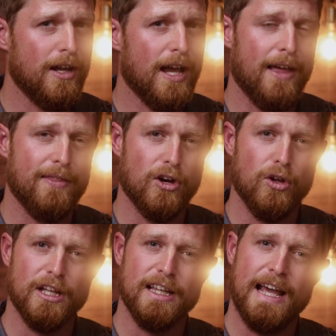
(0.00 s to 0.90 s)
and they're
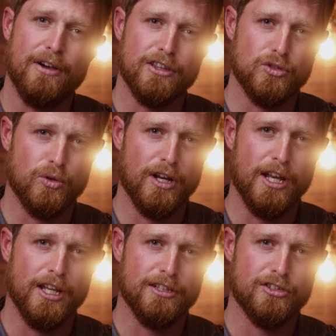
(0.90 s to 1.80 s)
only allowing the
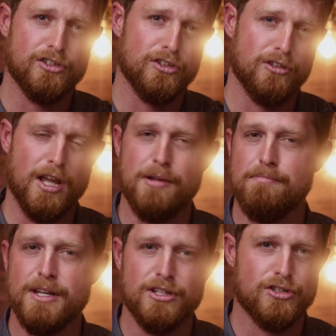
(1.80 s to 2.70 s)
Jordanians to
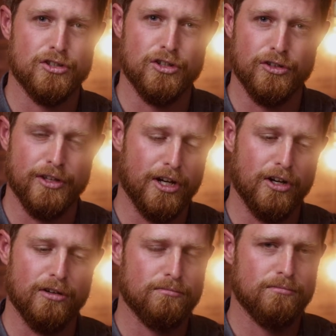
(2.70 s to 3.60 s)
administer their,